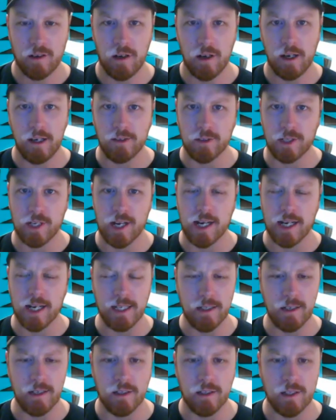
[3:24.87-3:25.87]
I was heading
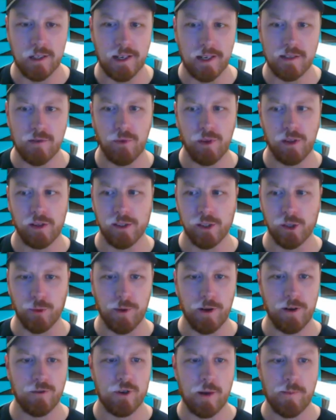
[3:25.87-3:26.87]
into this season with a little bit
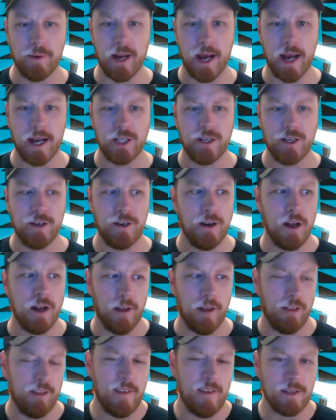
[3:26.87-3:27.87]
of trepidation. I
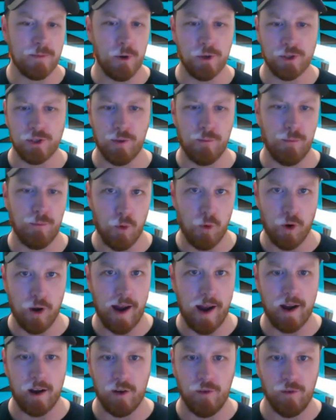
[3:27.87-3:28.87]
think that's mostly born
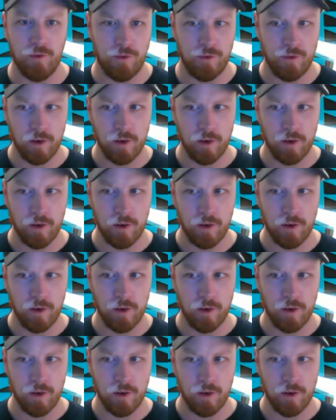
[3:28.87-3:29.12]
out of